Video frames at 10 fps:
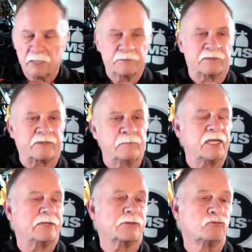that they
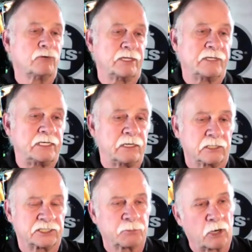make the
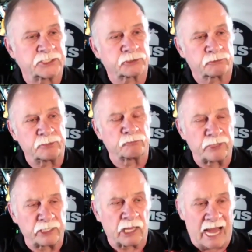Smart Stream
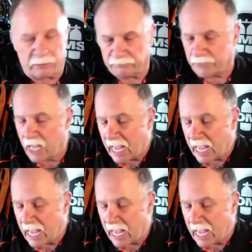reel out of.